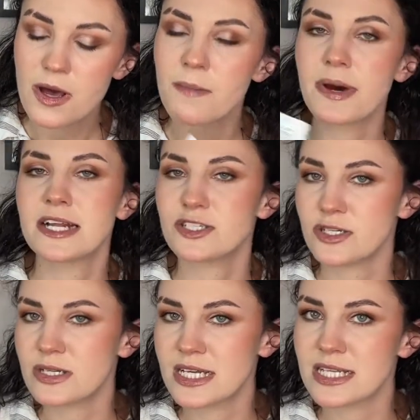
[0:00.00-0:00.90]
but I
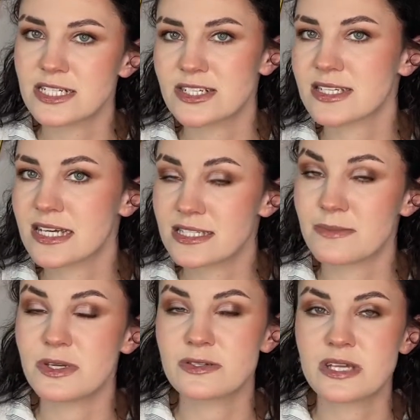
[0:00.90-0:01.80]
do need to just get
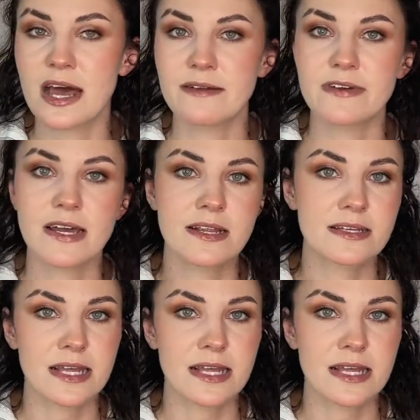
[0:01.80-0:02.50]
some use out of it,